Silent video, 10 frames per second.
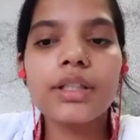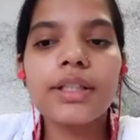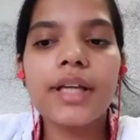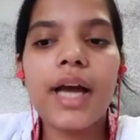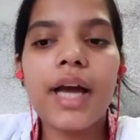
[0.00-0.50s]

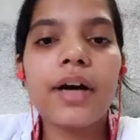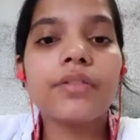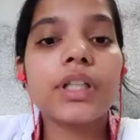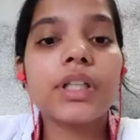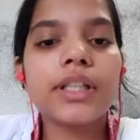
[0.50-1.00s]
have
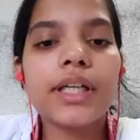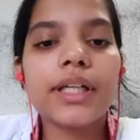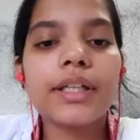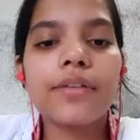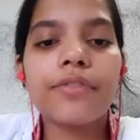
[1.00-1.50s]
uh,
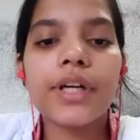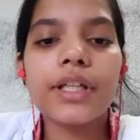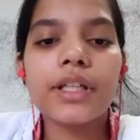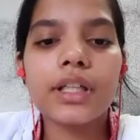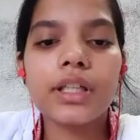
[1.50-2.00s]
their
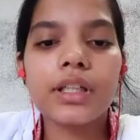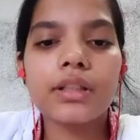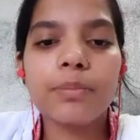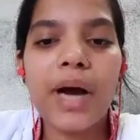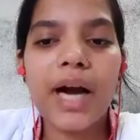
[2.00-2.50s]
different uh,
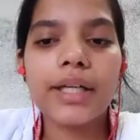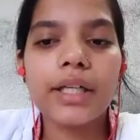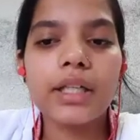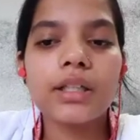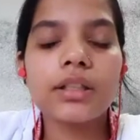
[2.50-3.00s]

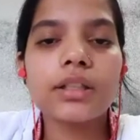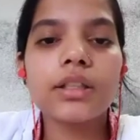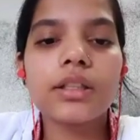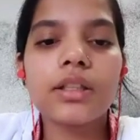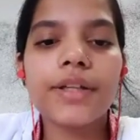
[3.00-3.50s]
party
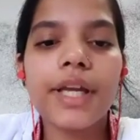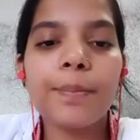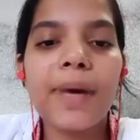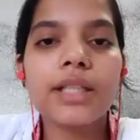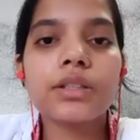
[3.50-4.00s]
name
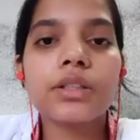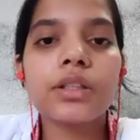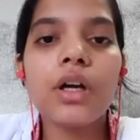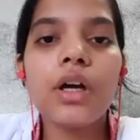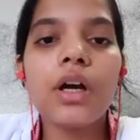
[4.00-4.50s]
as
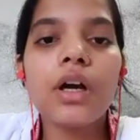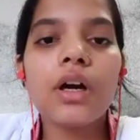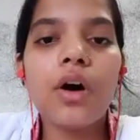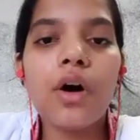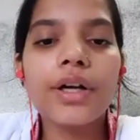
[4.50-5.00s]

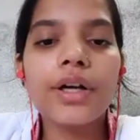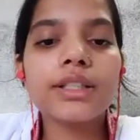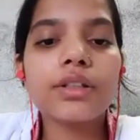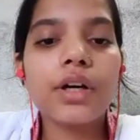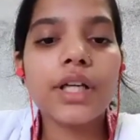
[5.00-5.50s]
Congress
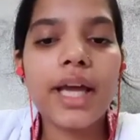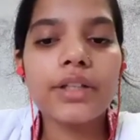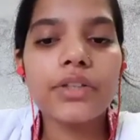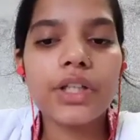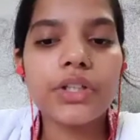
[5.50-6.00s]

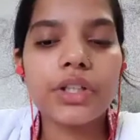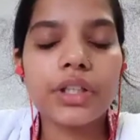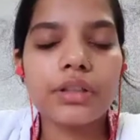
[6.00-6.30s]
Organization.